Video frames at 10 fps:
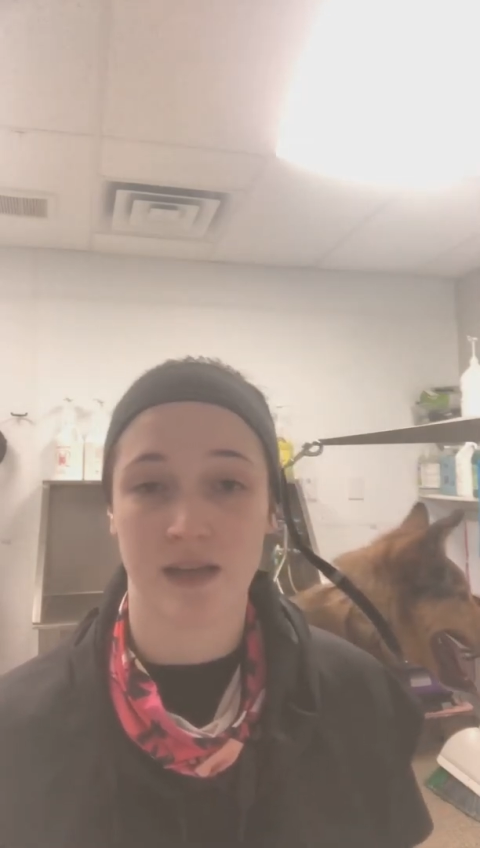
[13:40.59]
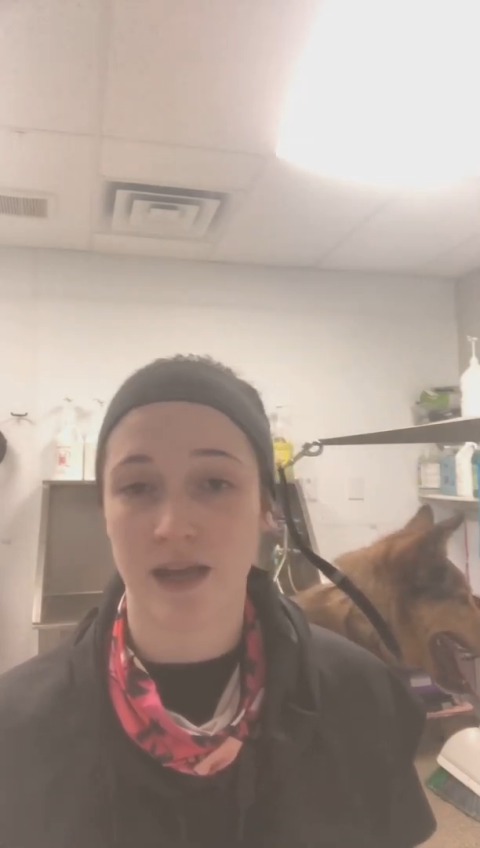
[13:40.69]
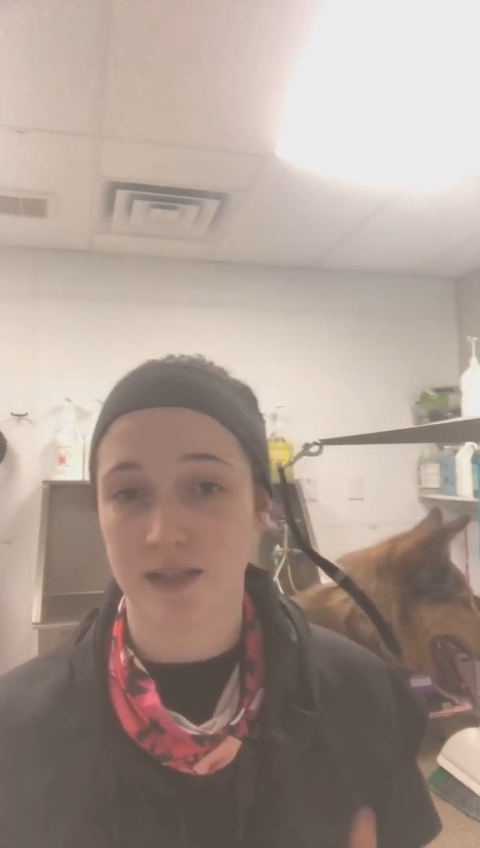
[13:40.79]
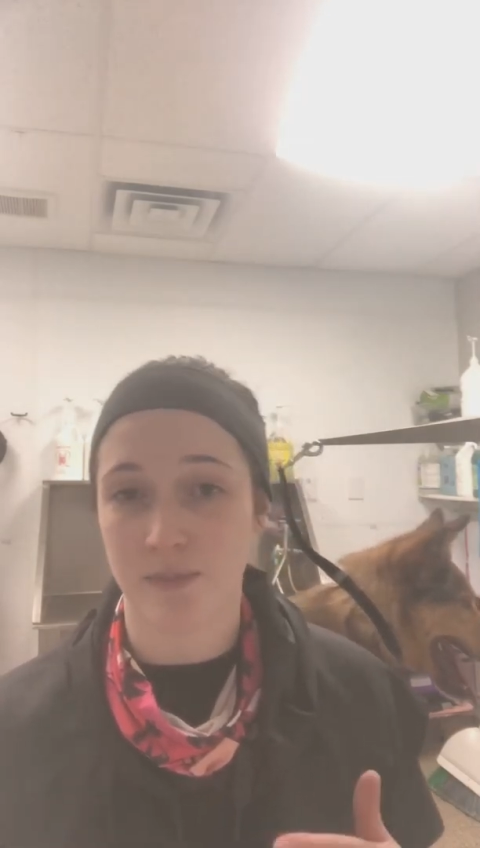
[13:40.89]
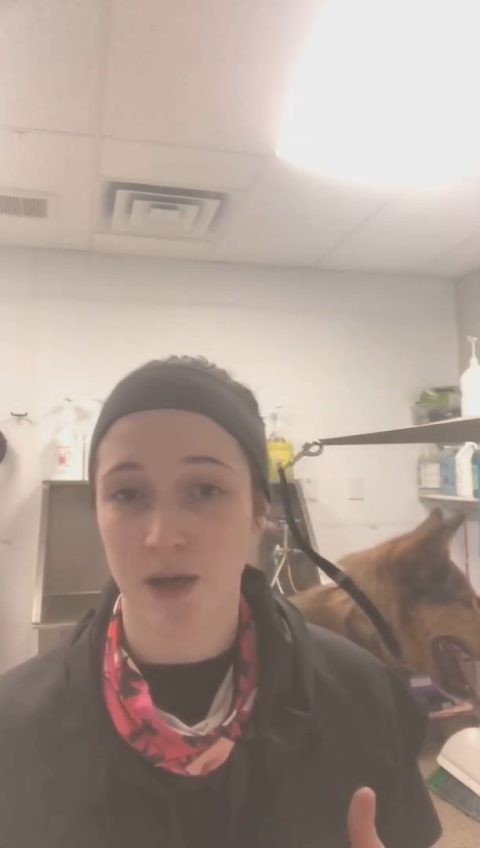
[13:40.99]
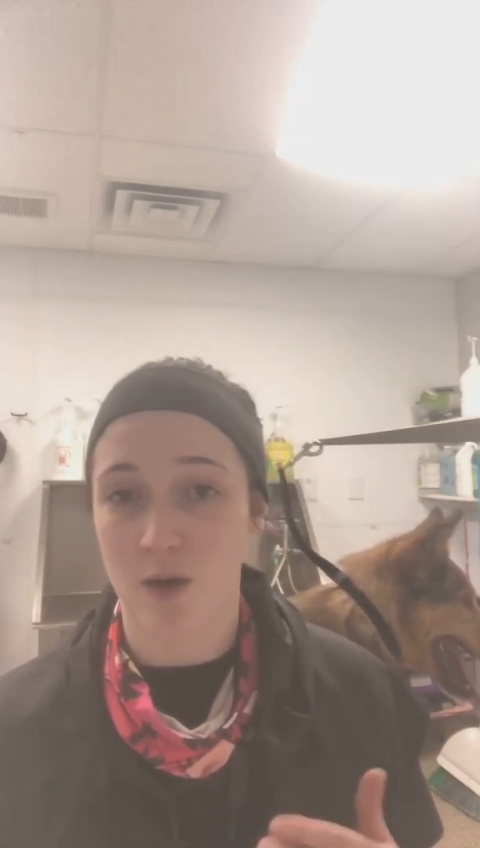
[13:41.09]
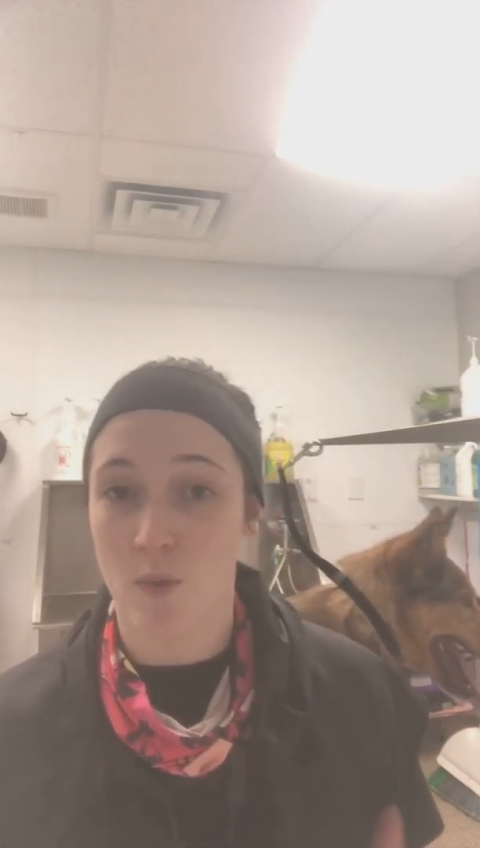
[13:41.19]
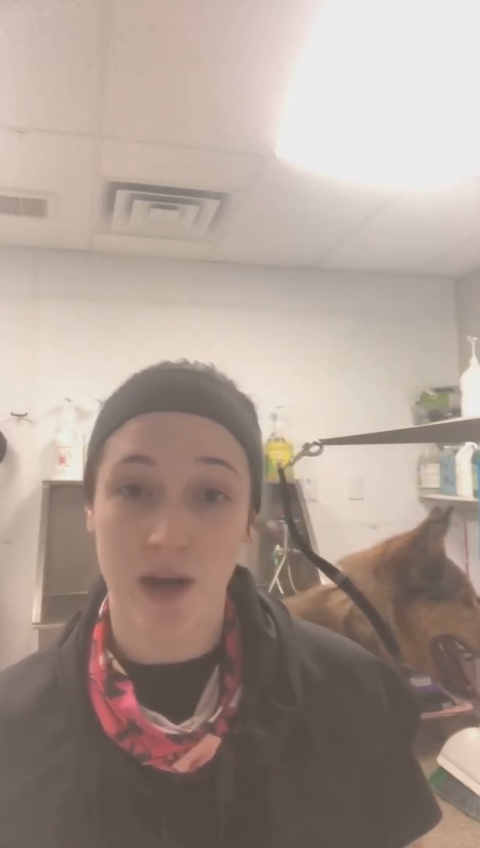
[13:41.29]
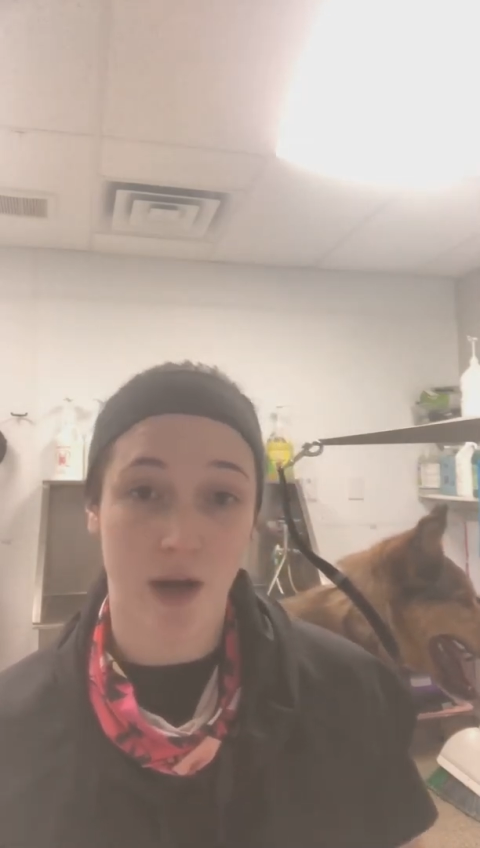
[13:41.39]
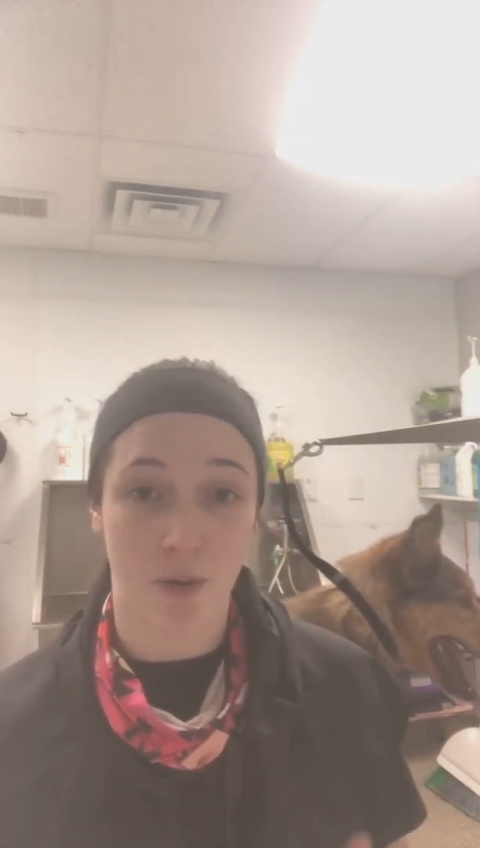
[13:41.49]
it ends up being a
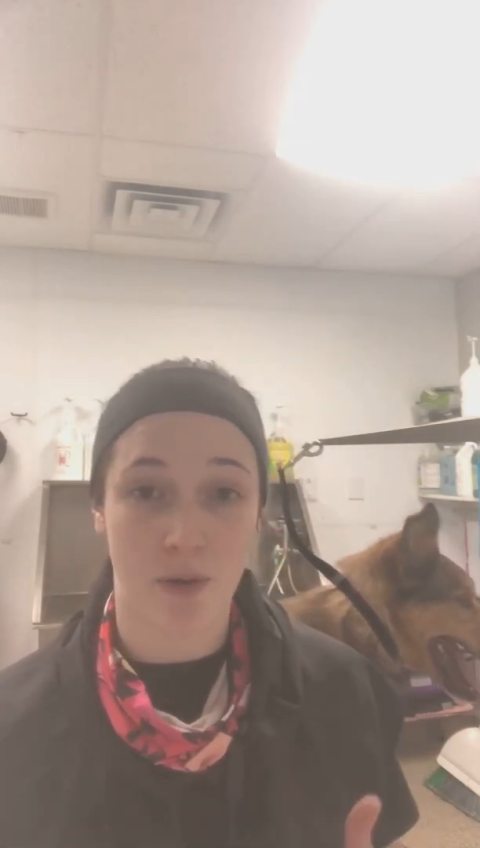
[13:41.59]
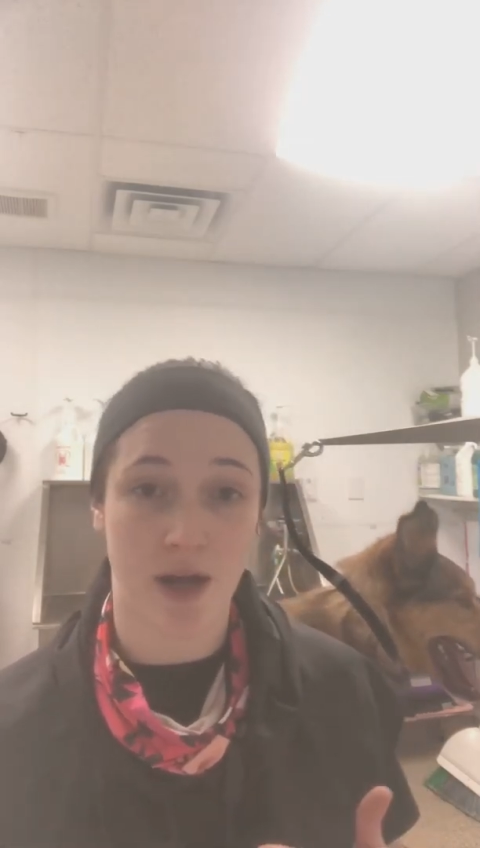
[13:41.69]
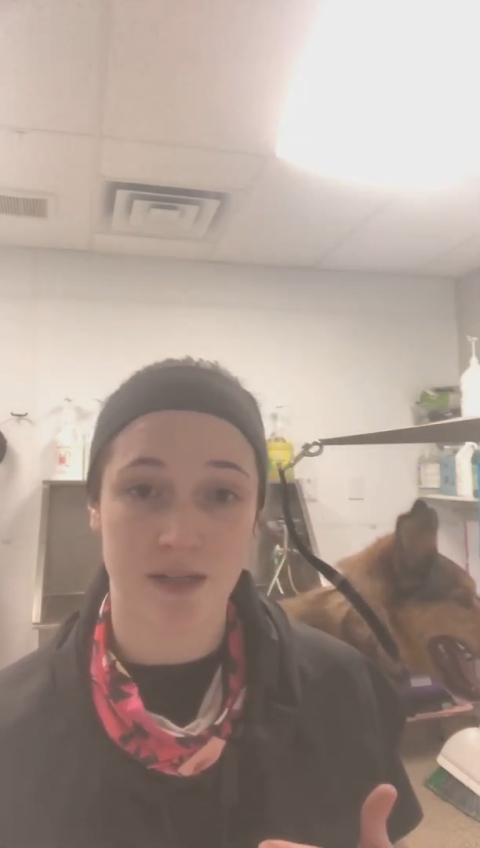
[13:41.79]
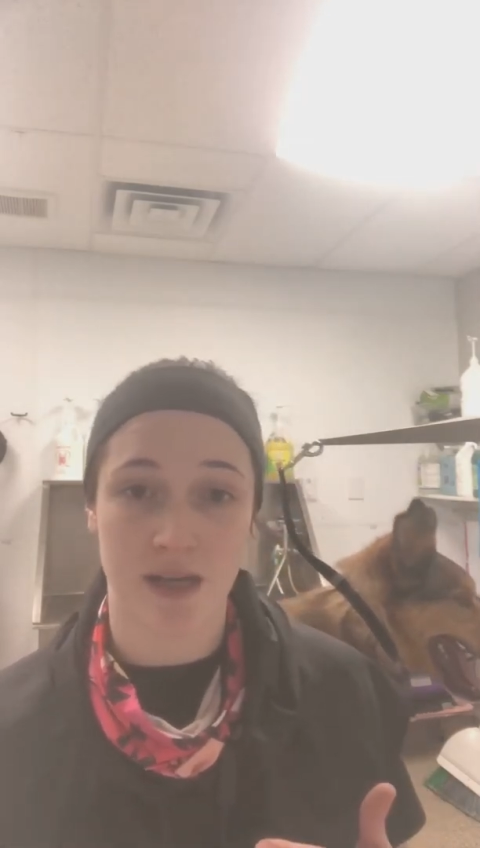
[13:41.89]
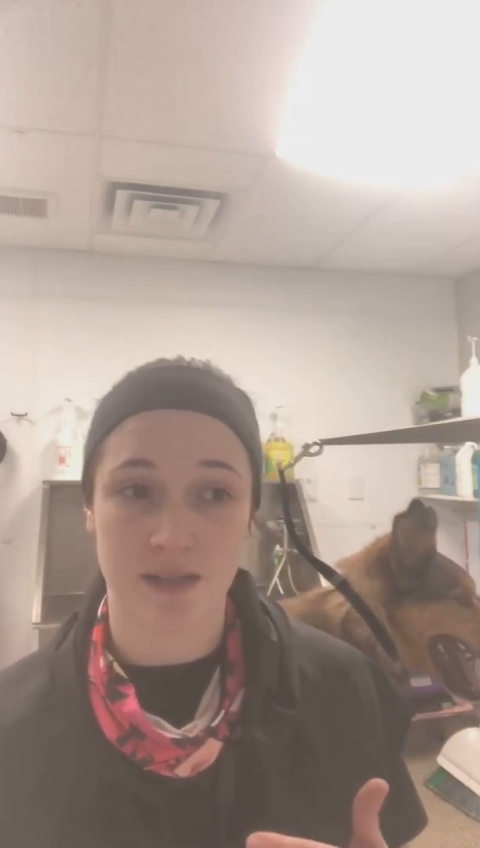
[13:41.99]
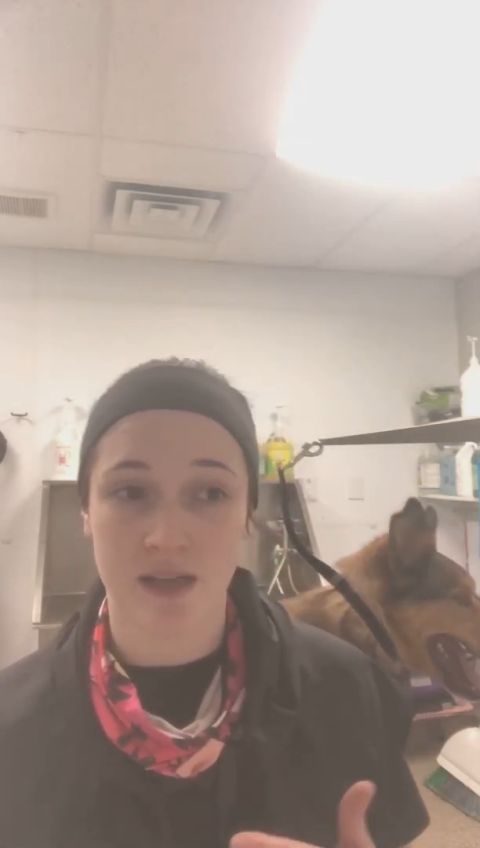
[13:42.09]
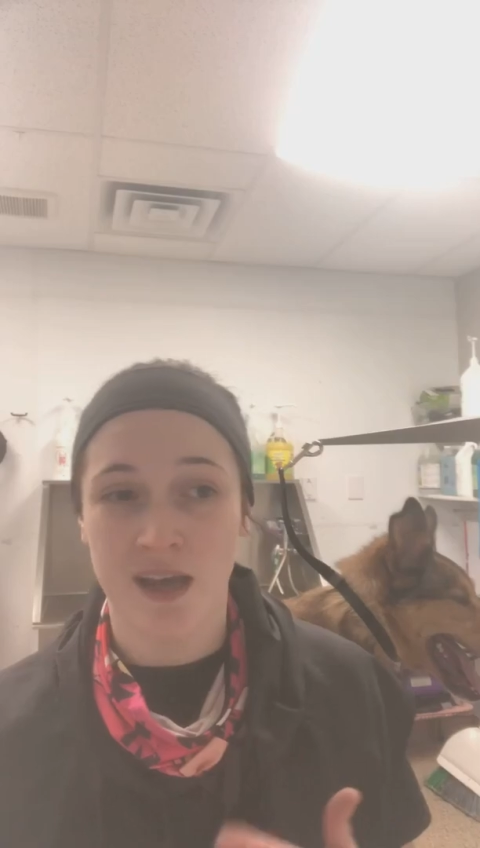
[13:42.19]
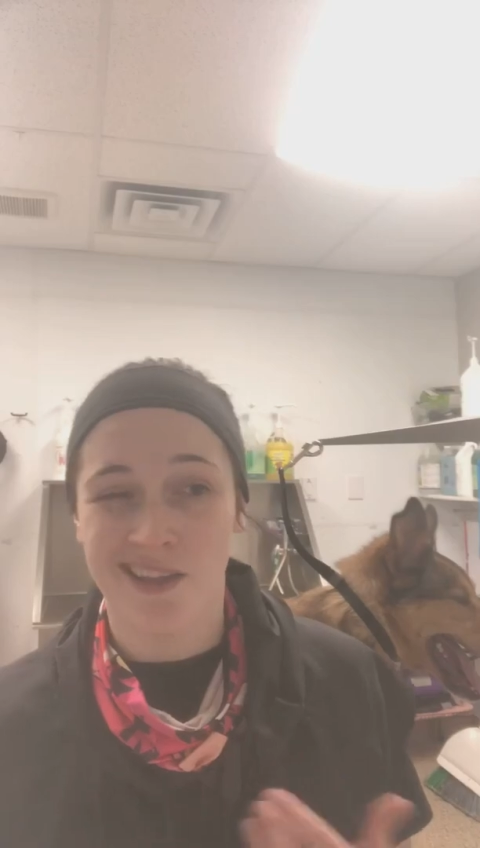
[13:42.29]
1-hour process.